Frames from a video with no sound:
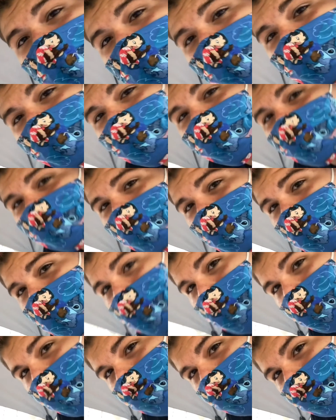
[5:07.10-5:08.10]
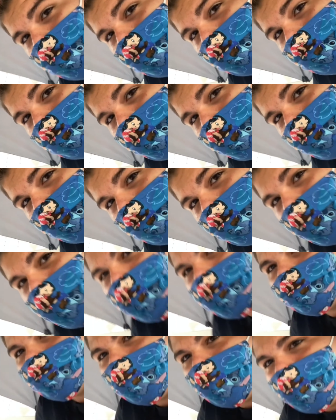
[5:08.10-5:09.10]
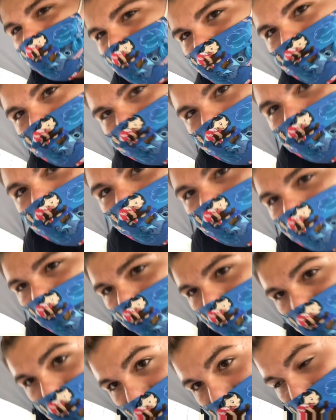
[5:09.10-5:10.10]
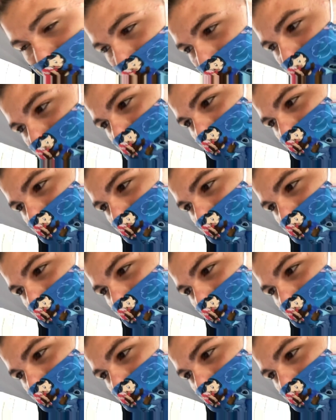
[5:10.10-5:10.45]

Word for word: this isn't our outro because we can't do our outro about Carrick.